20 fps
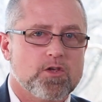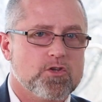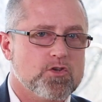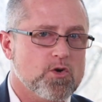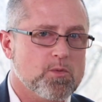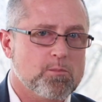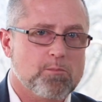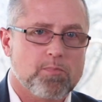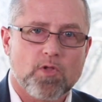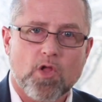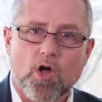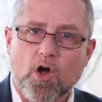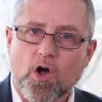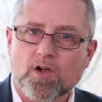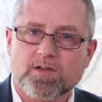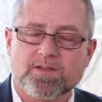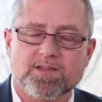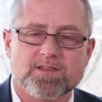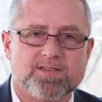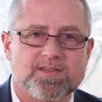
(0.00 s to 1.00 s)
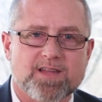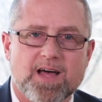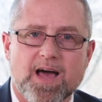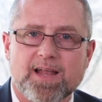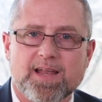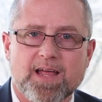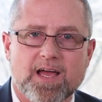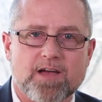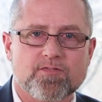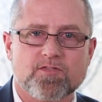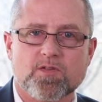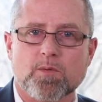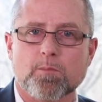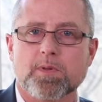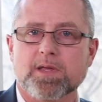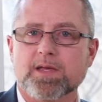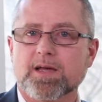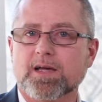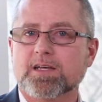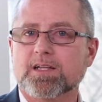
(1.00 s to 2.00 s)
Your blog does not have to
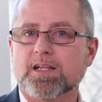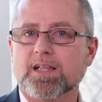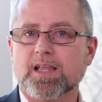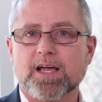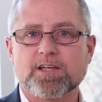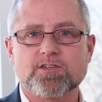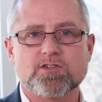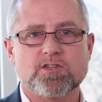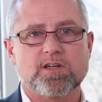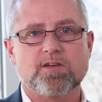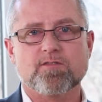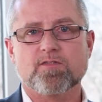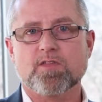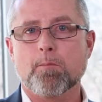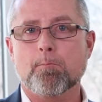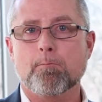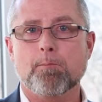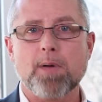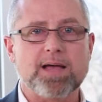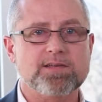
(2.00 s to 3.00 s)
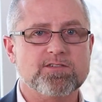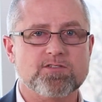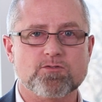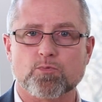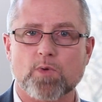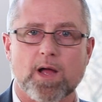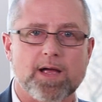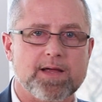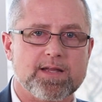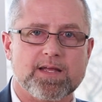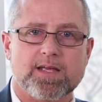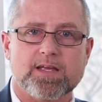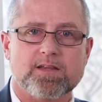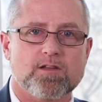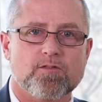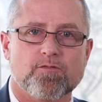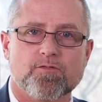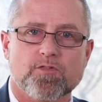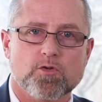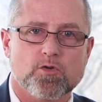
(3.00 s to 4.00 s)
be a collection of the best writing
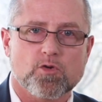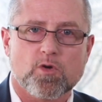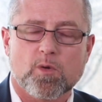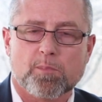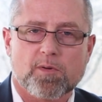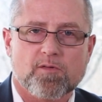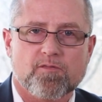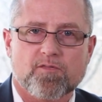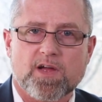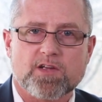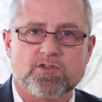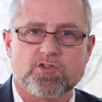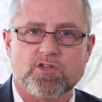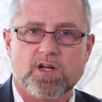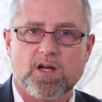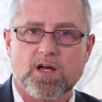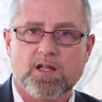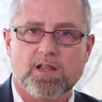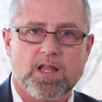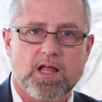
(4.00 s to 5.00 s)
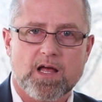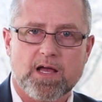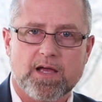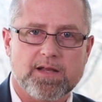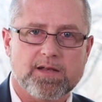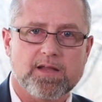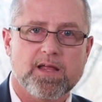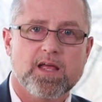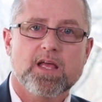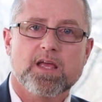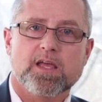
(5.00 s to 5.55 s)
in the funeral profession online.